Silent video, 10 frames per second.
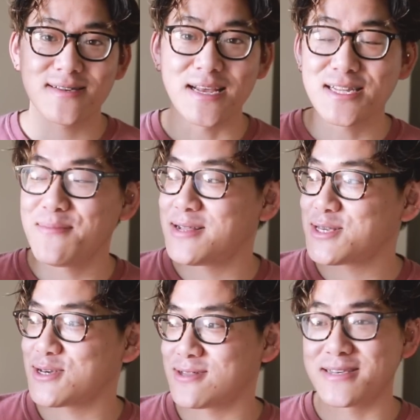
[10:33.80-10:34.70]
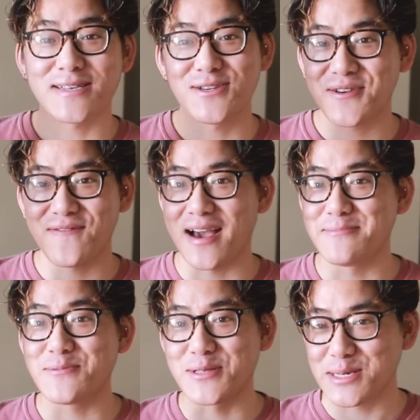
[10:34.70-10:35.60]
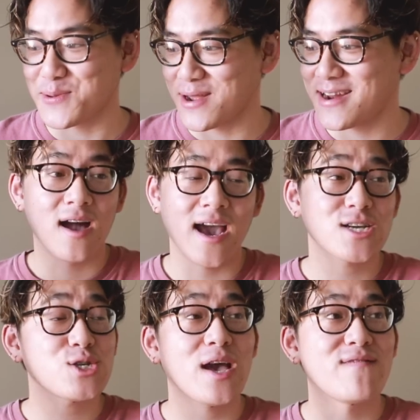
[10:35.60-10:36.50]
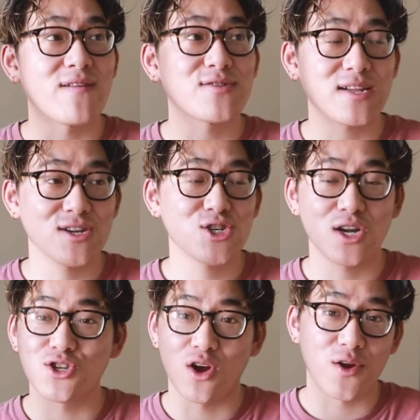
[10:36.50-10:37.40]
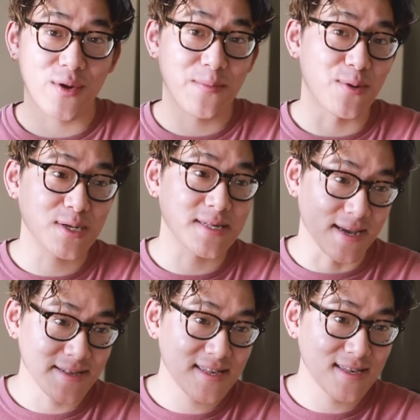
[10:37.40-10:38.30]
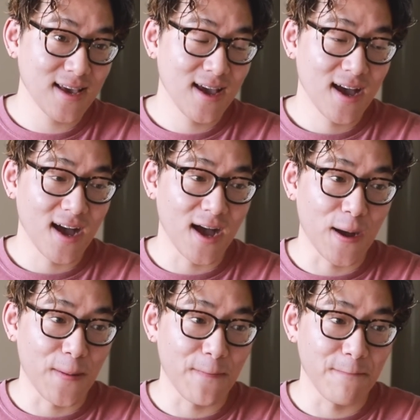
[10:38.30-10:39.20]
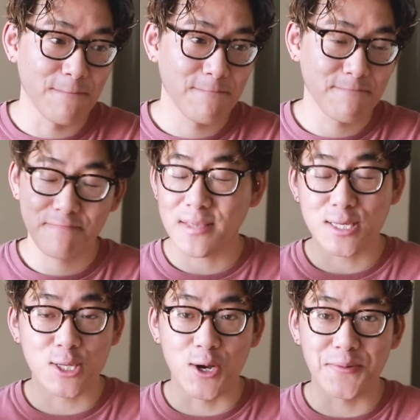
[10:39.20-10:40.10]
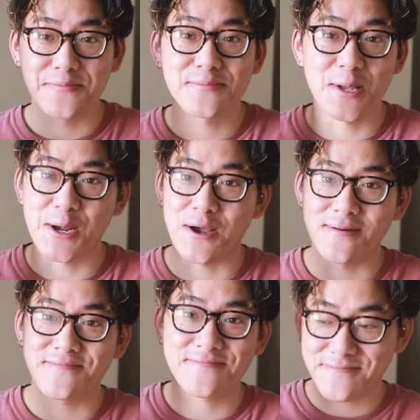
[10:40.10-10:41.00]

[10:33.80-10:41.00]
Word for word: sentimental, nostalgic vibes with this one. I actually have never touched a John Green book since. Um, so, there you go.